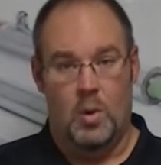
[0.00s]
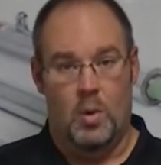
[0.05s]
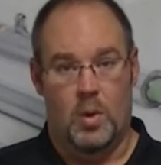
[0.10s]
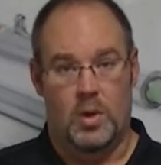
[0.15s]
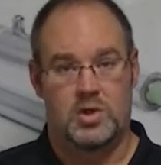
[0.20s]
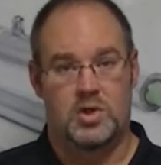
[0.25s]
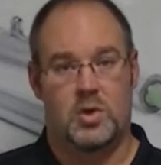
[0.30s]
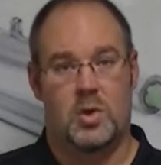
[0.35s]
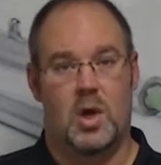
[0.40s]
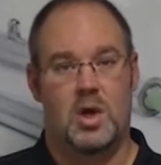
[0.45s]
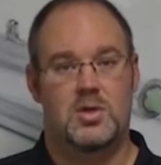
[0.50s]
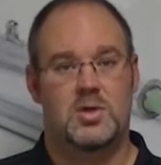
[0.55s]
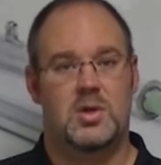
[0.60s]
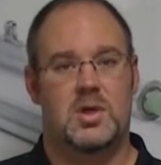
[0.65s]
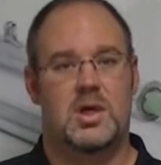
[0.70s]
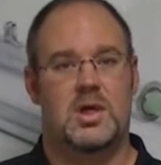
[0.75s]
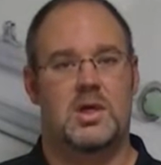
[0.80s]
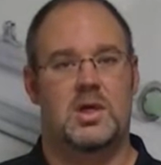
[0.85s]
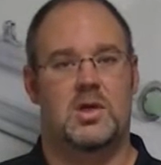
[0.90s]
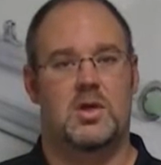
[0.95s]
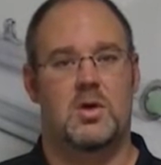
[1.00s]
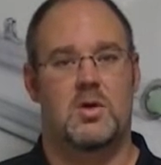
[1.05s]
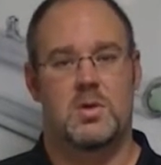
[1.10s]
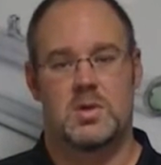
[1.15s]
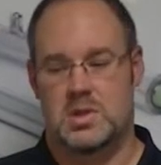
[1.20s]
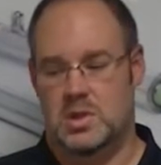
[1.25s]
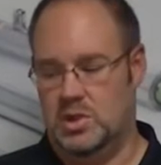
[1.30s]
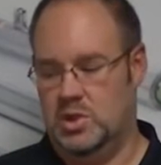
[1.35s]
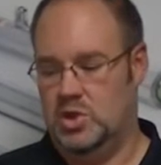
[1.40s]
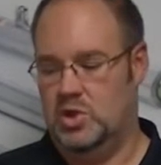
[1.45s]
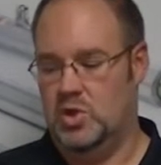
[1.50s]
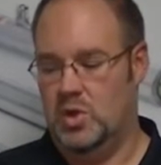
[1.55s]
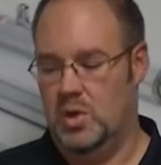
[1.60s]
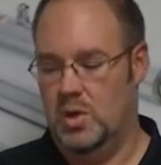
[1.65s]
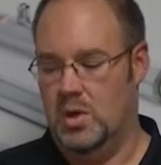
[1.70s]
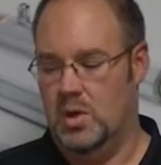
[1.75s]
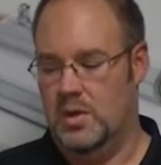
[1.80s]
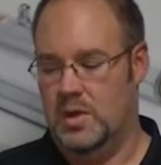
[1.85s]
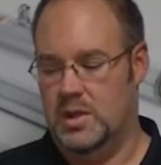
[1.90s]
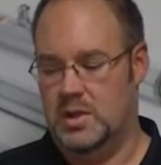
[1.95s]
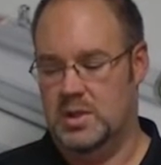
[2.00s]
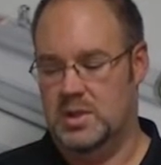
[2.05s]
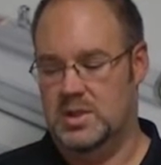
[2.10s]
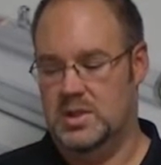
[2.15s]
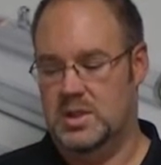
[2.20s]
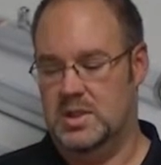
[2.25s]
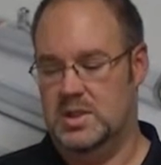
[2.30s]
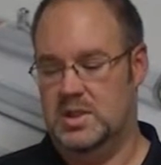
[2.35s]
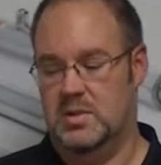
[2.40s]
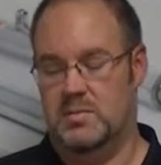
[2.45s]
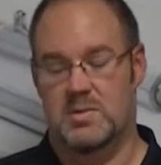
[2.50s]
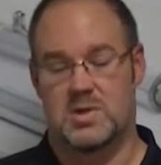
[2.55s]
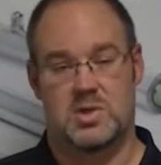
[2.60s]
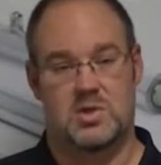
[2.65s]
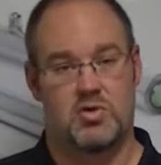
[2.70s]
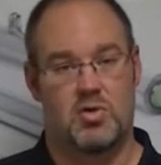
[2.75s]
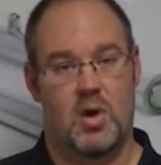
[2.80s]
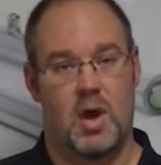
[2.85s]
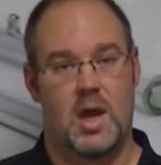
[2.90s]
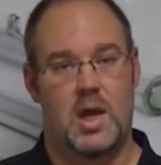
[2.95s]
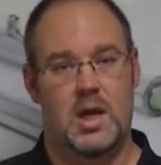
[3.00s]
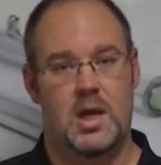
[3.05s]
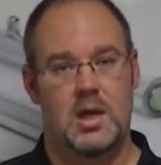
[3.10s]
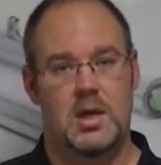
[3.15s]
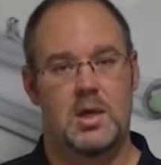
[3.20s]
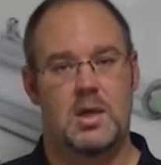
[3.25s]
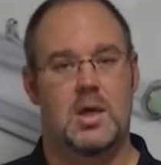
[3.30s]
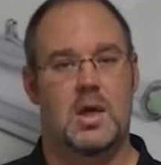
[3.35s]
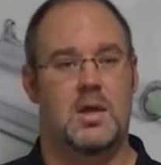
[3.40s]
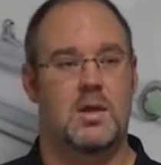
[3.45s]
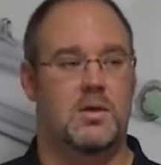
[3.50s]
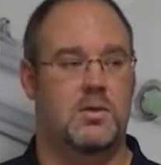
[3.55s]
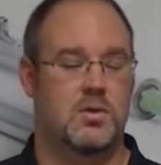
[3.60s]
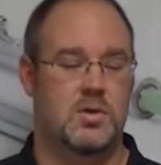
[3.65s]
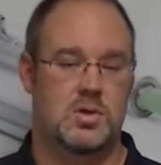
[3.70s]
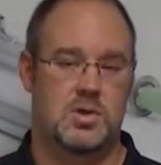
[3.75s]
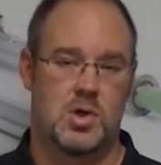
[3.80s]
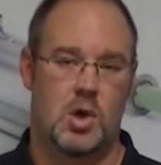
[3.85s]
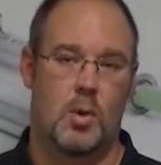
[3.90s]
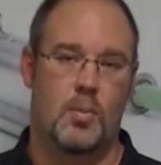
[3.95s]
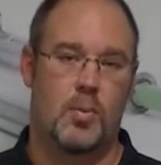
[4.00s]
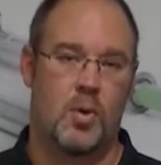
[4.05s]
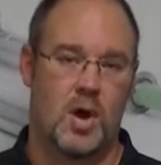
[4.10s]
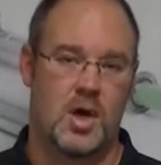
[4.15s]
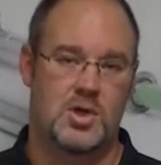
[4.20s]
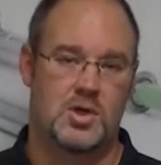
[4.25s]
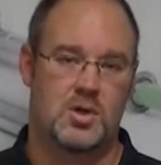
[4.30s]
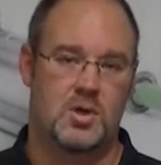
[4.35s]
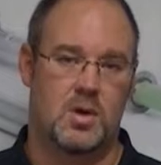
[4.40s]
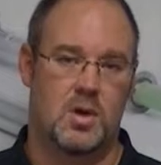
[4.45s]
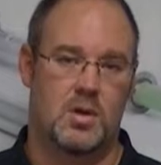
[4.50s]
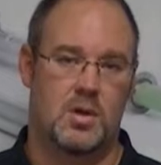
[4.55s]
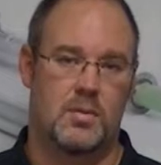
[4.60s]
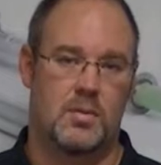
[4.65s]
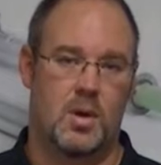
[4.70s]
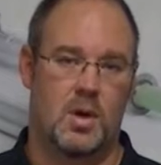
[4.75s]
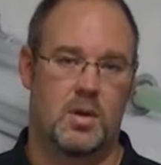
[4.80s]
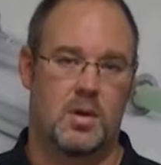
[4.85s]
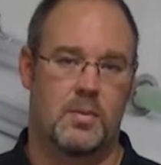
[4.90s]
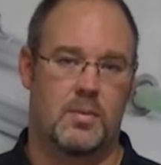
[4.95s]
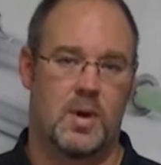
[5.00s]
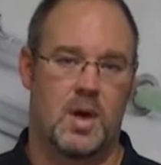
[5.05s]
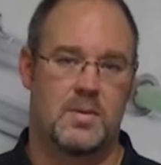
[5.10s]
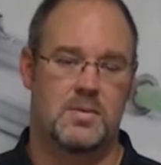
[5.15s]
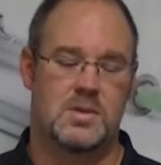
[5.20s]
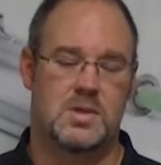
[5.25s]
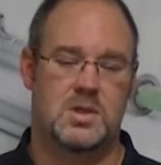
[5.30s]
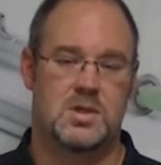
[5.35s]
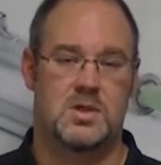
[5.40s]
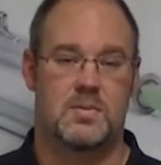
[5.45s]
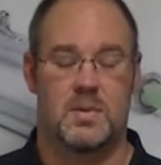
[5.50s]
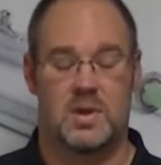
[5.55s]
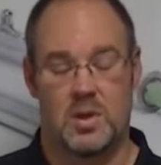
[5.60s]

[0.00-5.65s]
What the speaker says: What you also need to do is ensure that the system is drained and that there is no pressure on the pipe system.